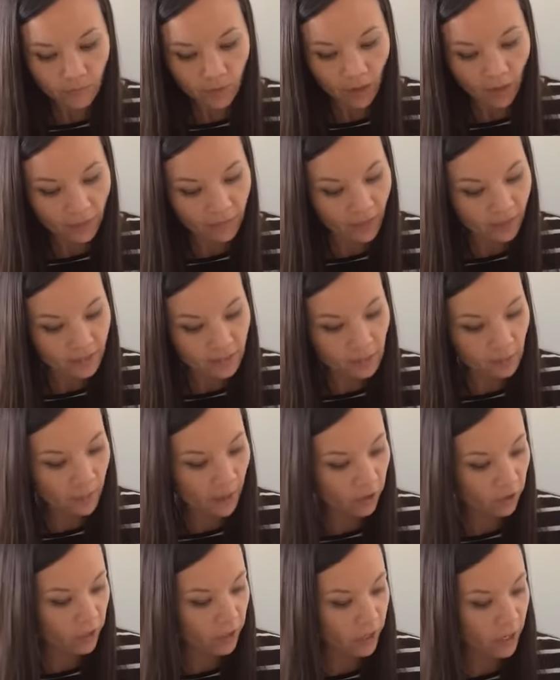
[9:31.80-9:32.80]
And that's
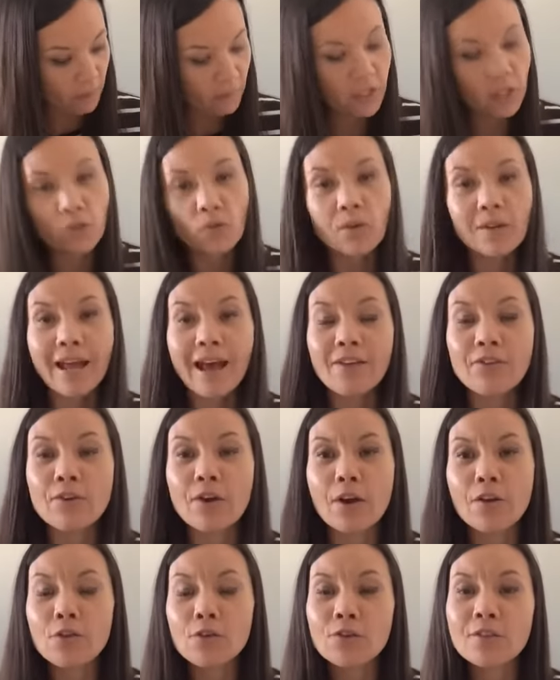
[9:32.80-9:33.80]
about it. I mean, you could add
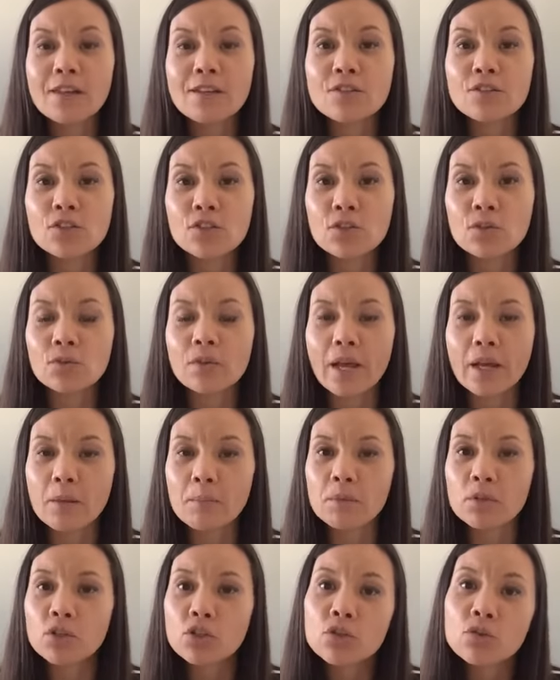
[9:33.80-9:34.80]
other things too, like
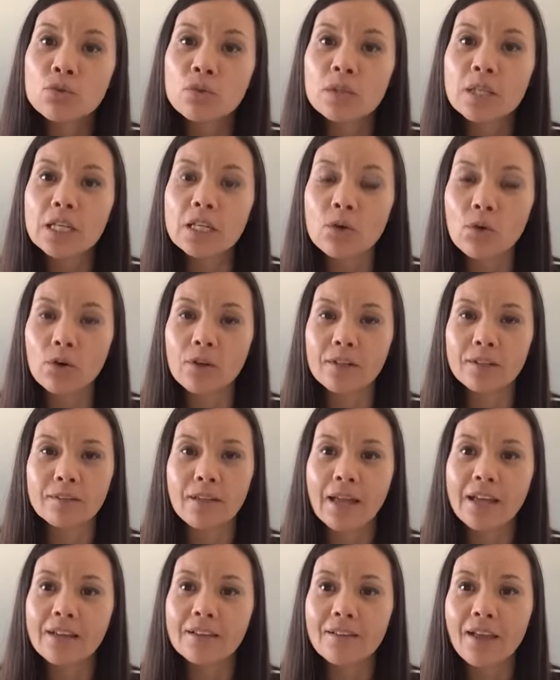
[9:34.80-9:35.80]
patchouli or
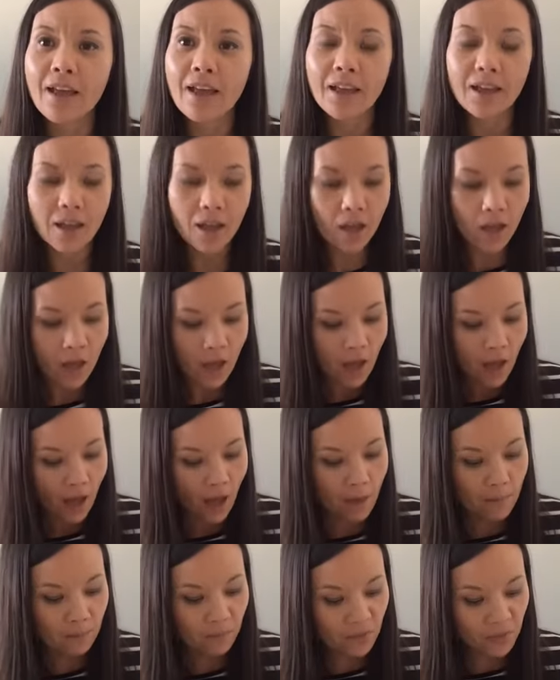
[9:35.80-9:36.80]
ylang-ylang,
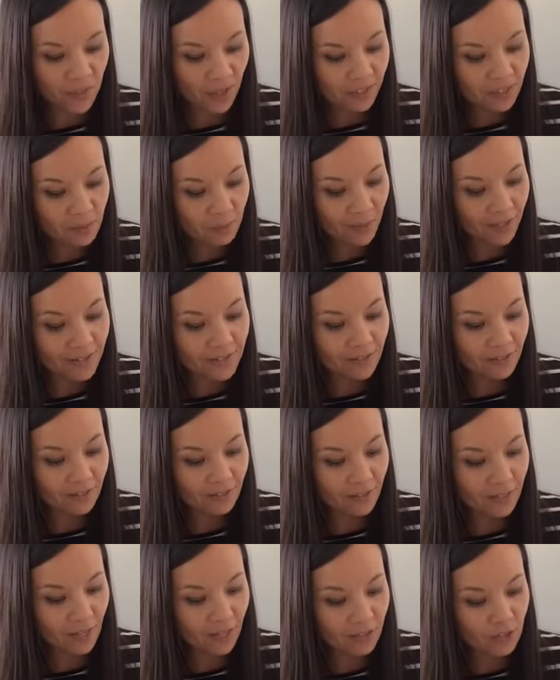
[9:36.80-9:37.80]
but that's
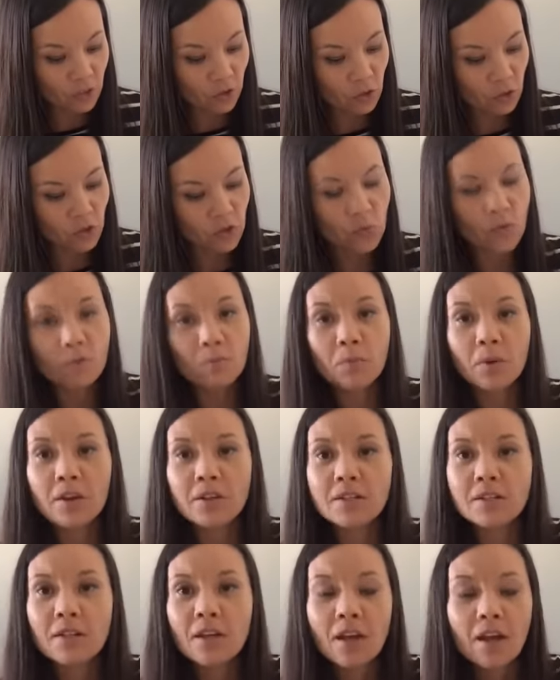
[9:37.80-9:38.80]
basically it. So you sort of
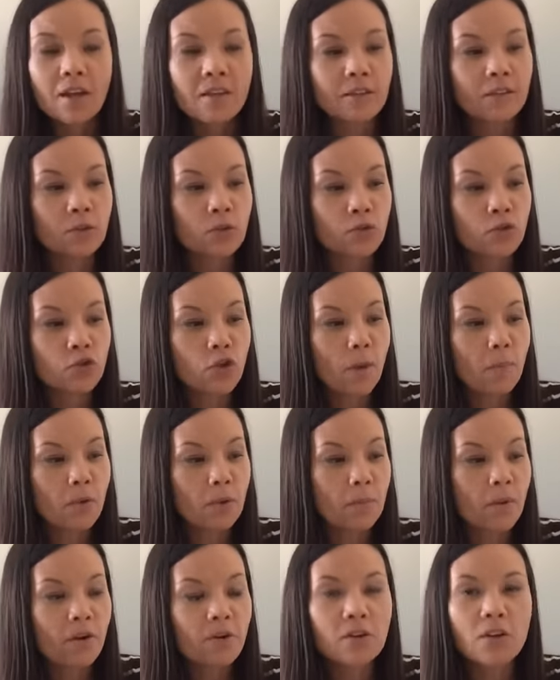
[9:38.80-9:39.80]
put the little dropper
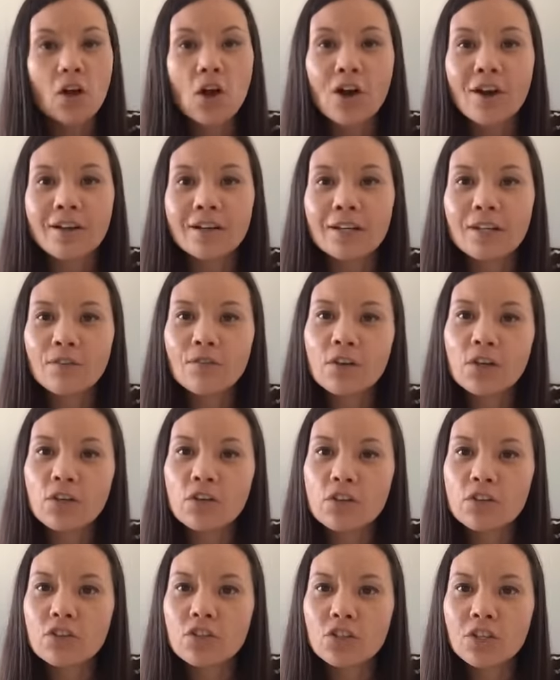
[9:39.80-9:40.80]
bottle on, give it a
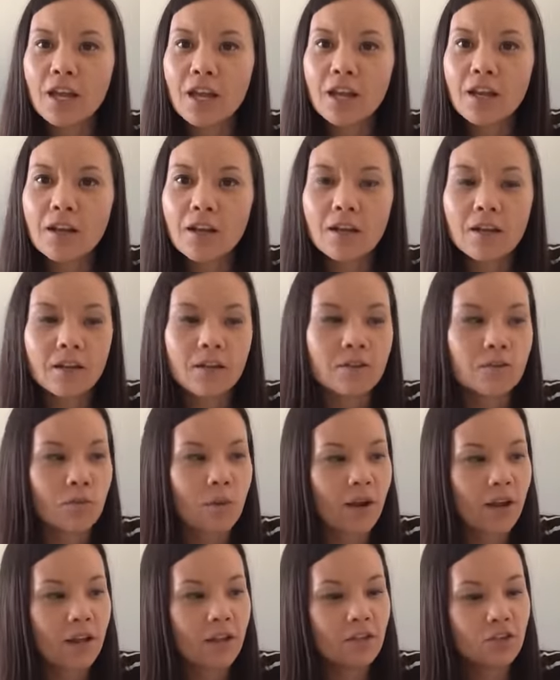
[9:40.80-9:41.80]
good shake,
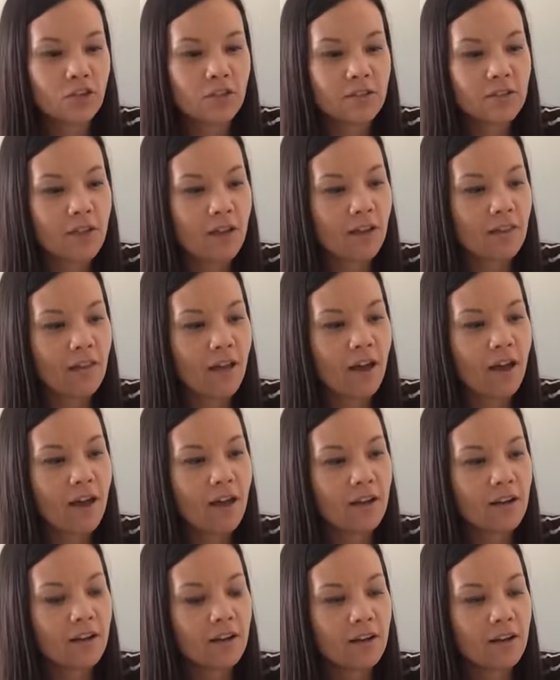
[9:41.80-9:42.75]
right? Just like that.